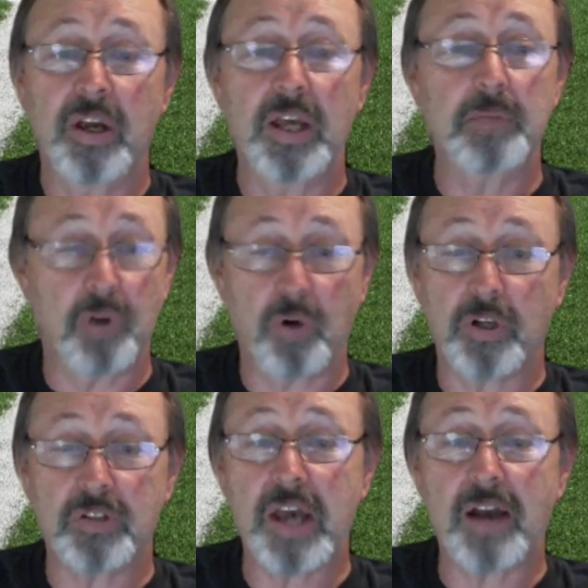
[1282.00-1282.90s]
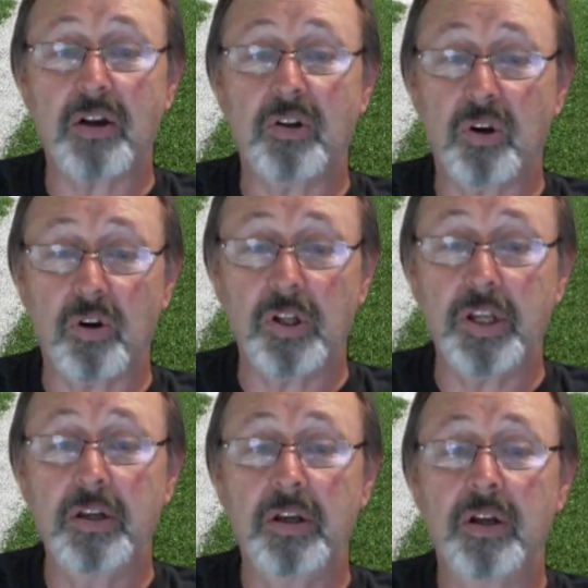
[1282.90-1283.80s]
He broke a tackle
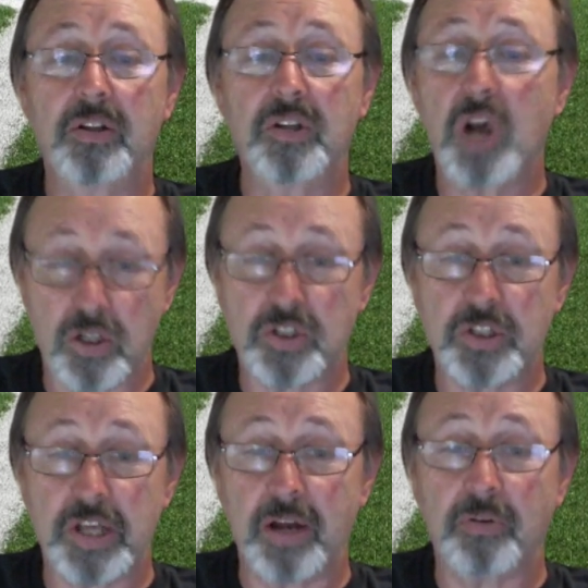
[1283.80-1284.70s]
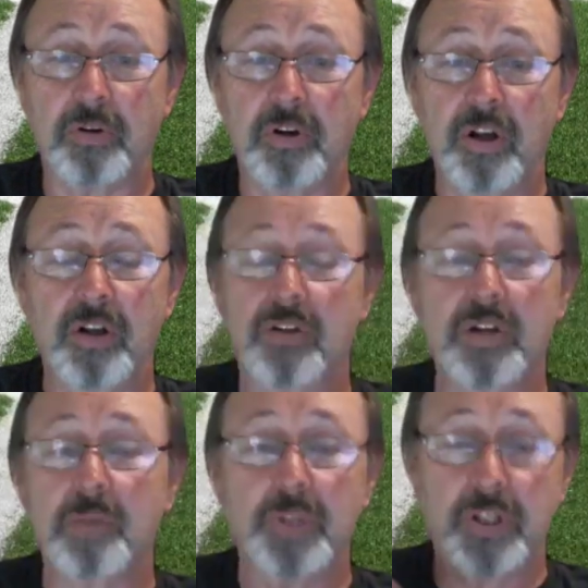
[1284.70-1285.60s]
early, touchdown
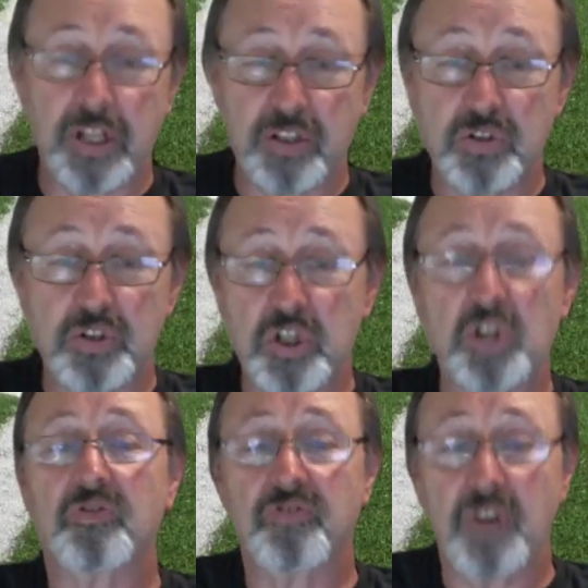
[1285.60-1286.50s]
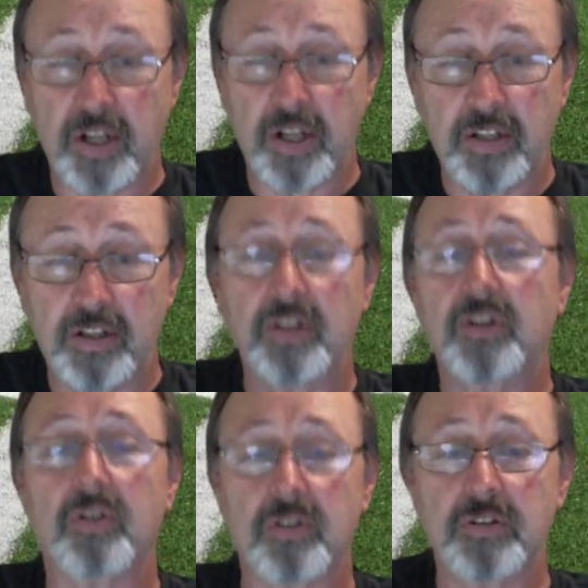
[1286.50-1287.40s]
something that you should have fucking
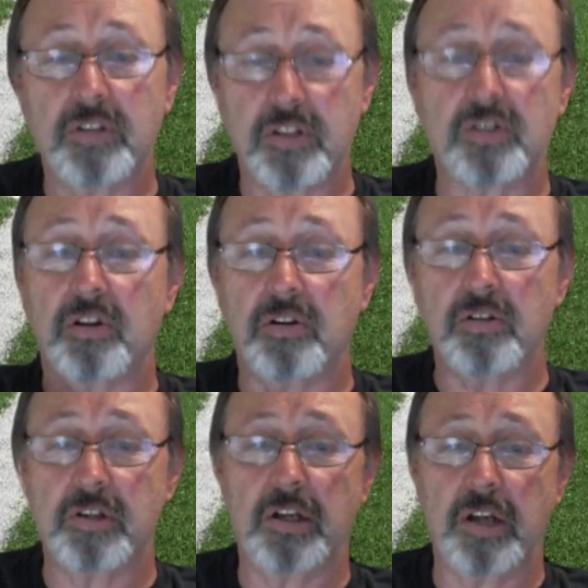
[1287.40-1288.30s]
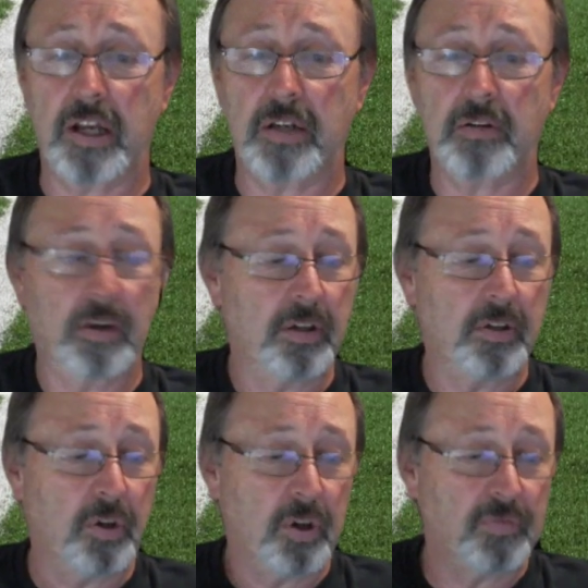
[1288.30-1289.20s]
did thurs- this Thursday night.
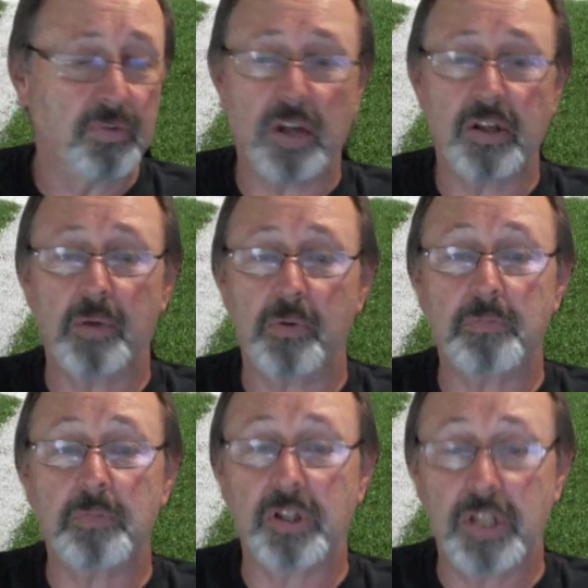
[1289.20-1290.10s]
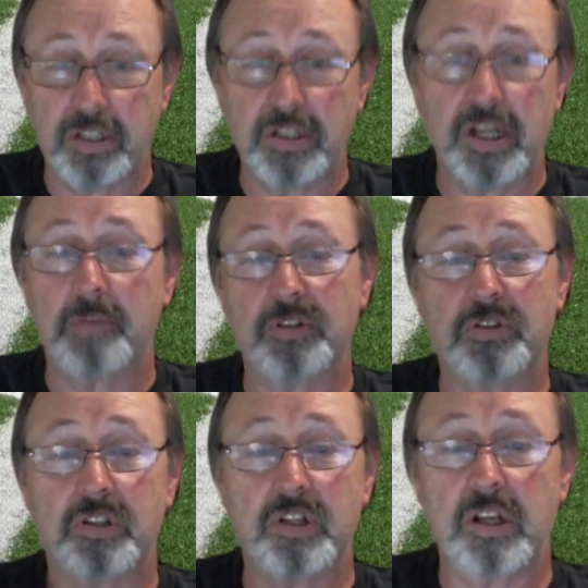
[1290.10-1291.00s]
You could have done that with Malik
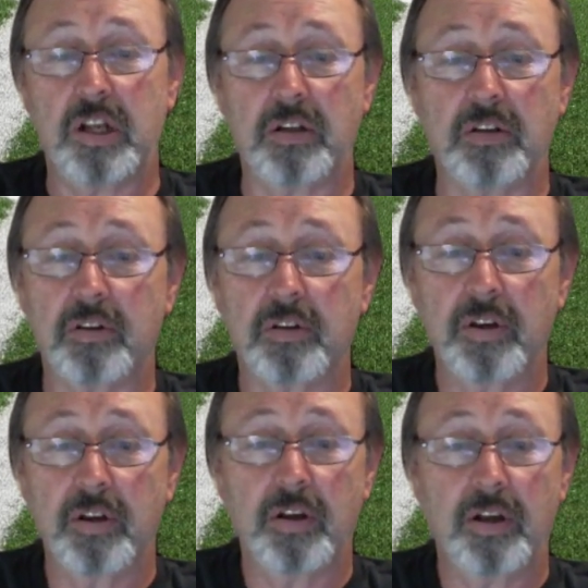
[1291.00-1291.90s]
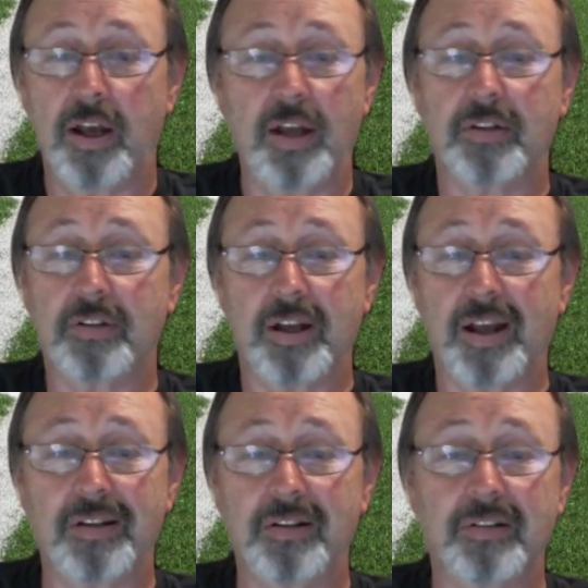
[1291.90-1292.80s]
Nabers and you didn't. And,
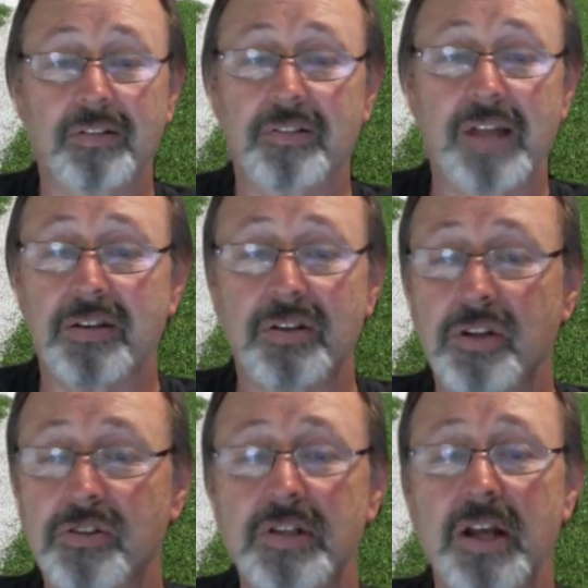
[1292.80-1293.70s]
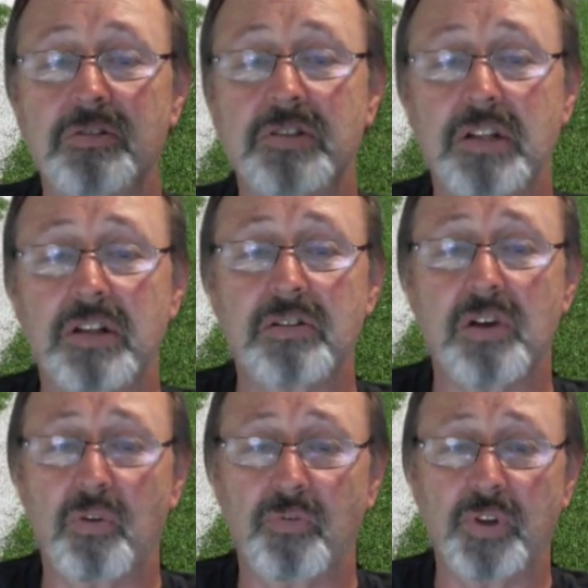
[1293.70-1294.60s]
and that touchdown set the
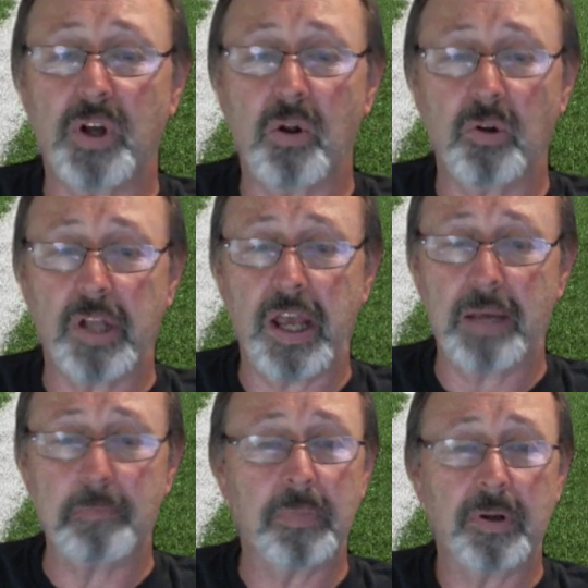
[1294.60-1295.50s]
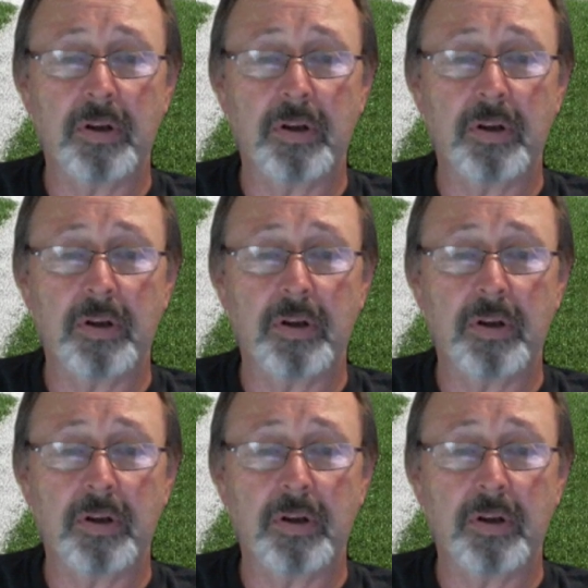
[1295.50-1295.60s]
tone for the whole game.